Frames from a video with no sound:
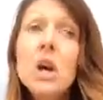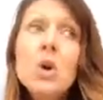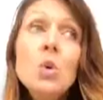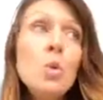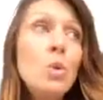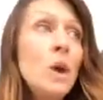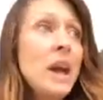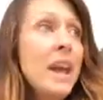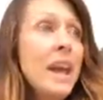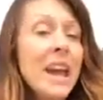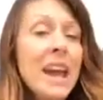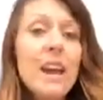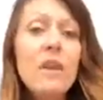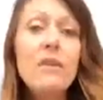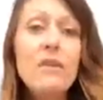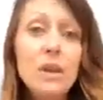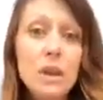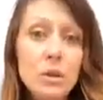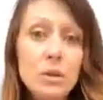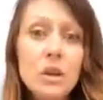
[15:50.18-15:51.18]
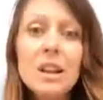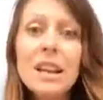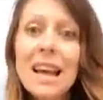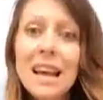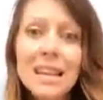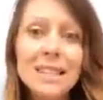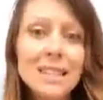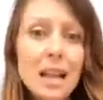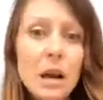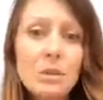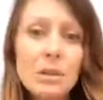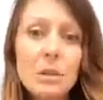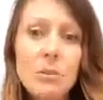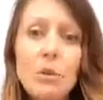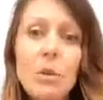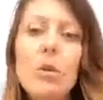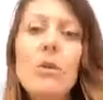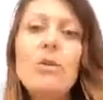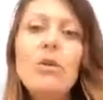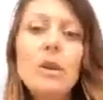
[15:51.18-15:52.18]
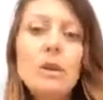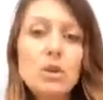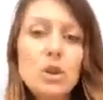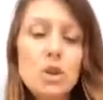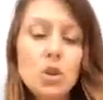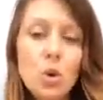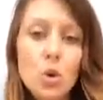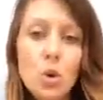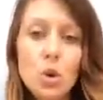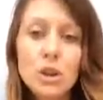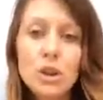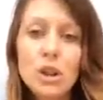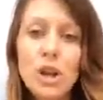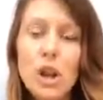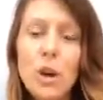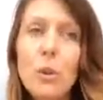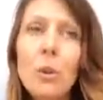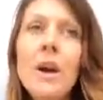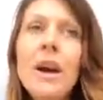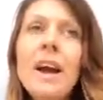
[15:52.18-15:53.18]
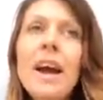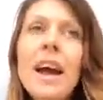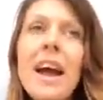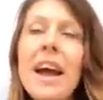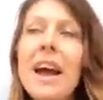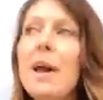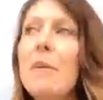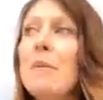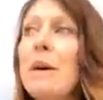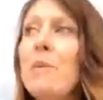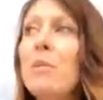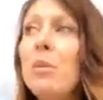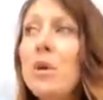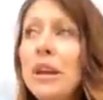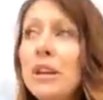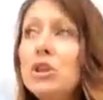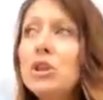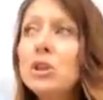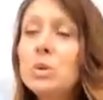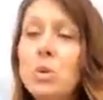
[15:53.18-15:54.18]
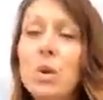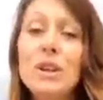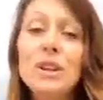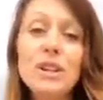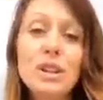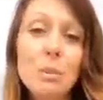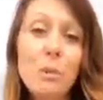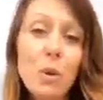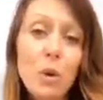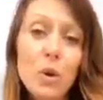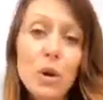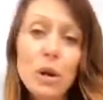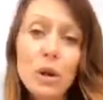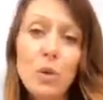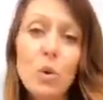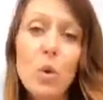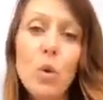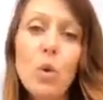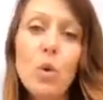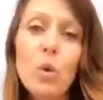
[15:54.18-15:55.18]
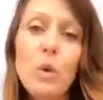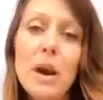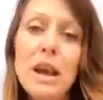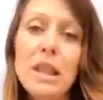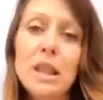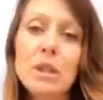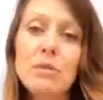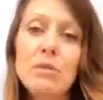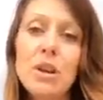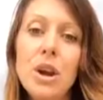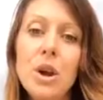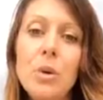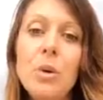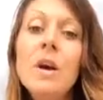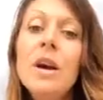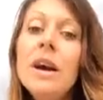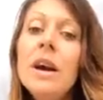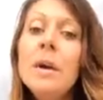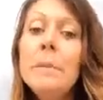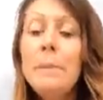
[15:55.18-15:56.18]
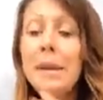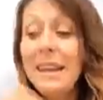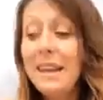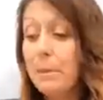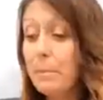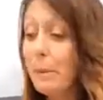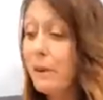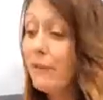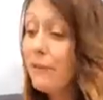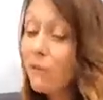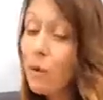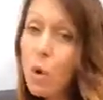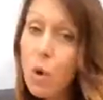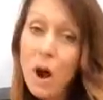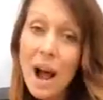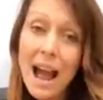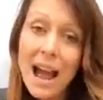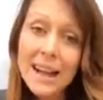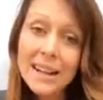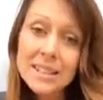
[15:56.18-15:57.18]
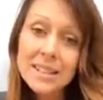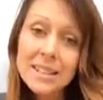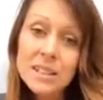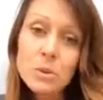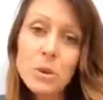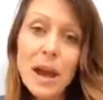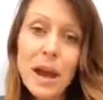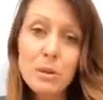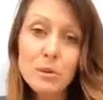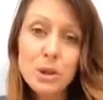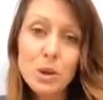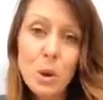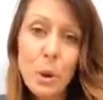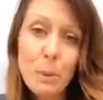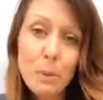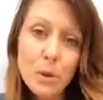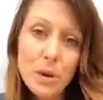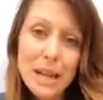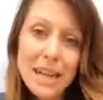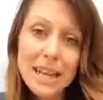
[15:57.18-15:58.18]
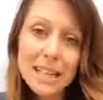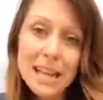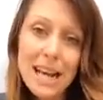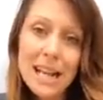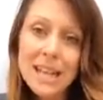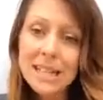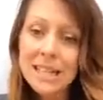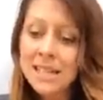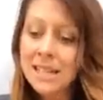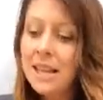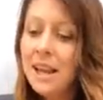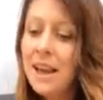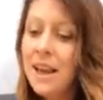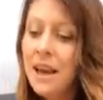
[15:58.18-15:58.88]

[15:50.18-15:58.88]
We're here for you, like a sounding board for you to talk to, and we just want to support you all the way through. Beforehand, we help you do a pre-cleanse.